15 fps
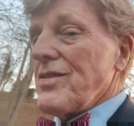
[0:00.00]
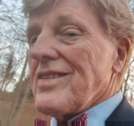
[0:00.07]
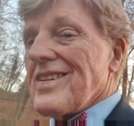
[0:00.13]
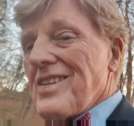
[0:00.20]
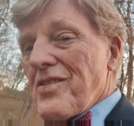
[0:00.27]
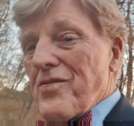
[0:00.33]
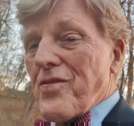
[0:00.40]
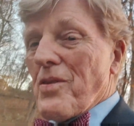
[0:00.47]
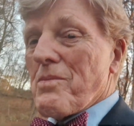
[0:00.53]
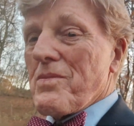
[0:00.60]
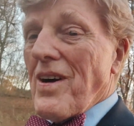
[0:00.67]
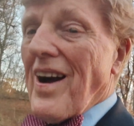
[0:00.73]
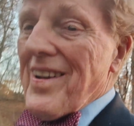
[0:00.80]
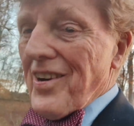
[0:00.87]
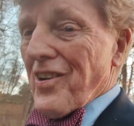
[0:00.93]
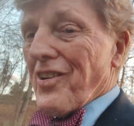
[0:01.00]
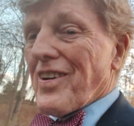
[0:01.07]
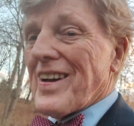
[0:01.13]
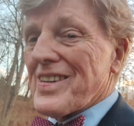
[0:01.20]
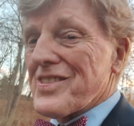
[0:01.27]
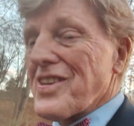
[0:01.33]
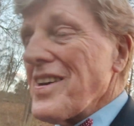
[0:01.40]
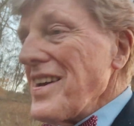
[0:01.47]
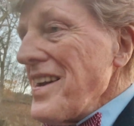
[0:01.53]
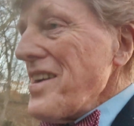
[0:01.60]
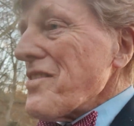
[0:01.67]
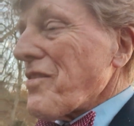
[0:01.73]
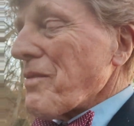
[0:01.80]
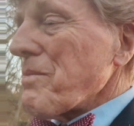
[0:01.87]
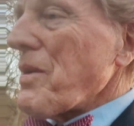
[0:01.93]
from IRS
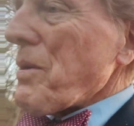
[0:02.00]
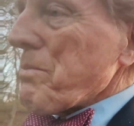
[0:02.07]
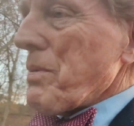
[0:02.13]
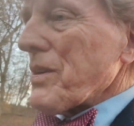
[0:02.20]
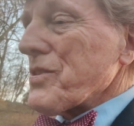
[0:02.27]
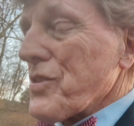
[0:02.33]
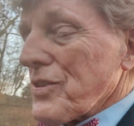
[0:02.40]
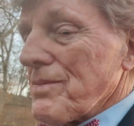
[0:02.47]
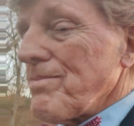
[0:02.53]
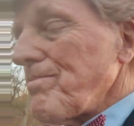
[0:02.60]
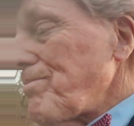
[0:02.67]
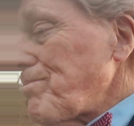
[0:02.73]
from their budget.